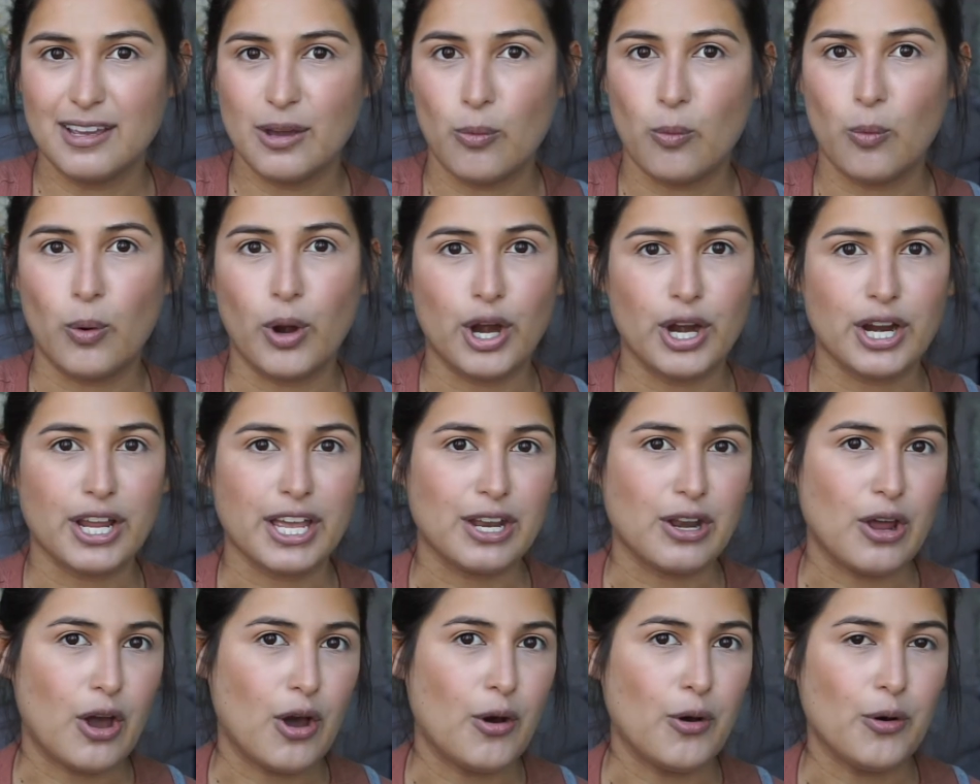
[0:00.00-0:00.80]
Work
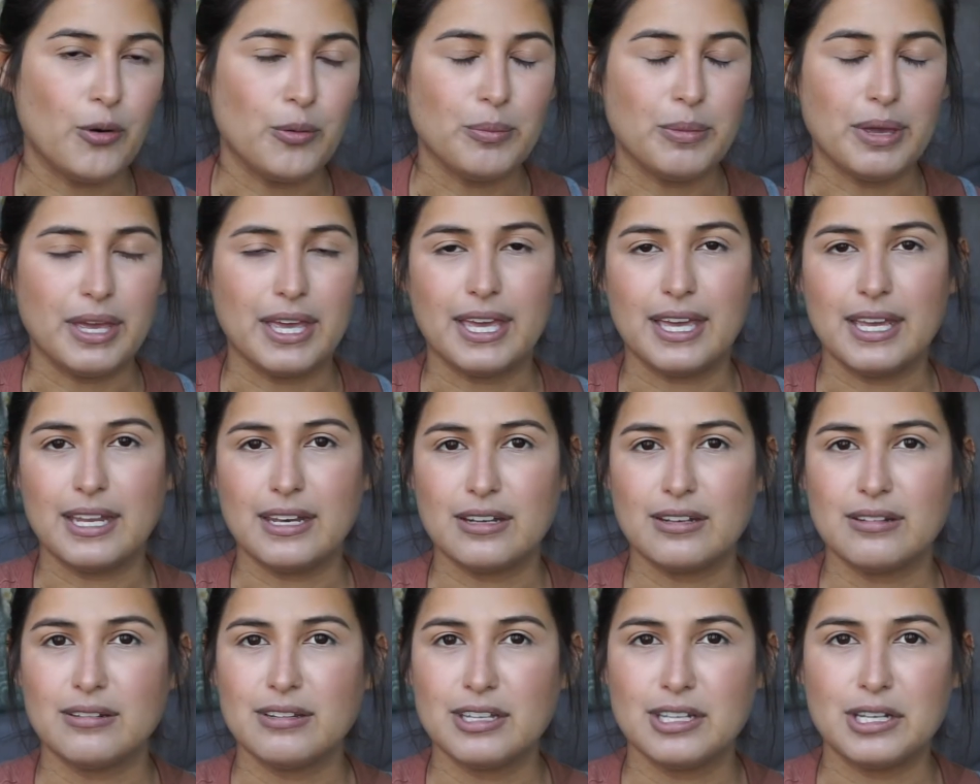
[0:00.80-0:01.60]
and home,
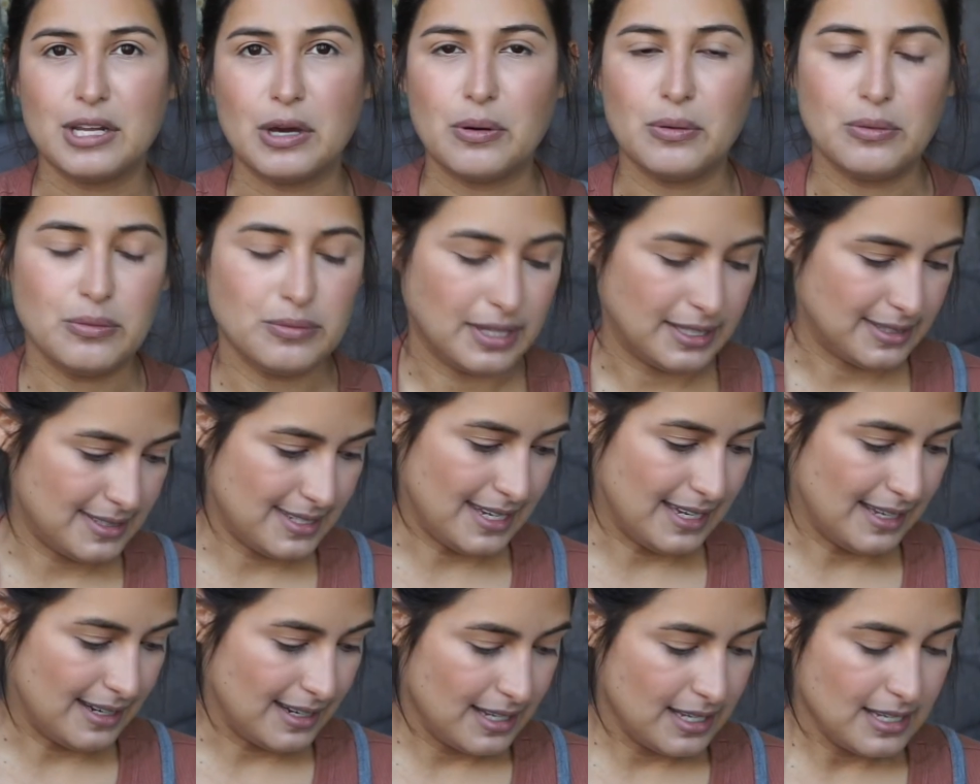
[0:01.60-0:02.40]
and you know, that's
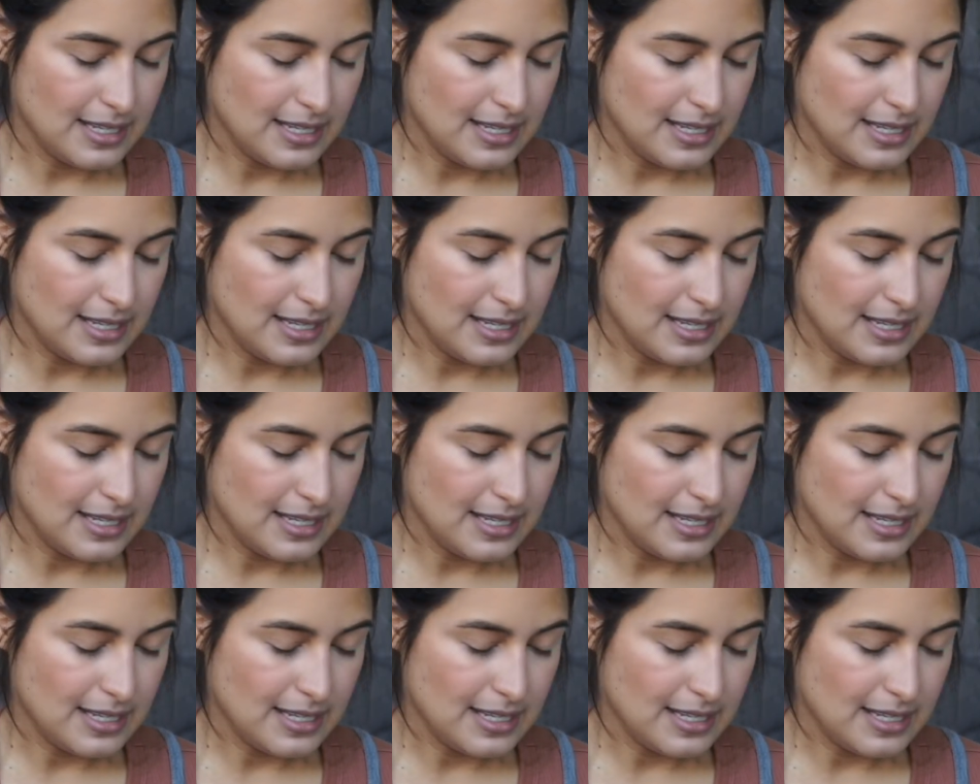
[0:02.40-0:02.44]
it.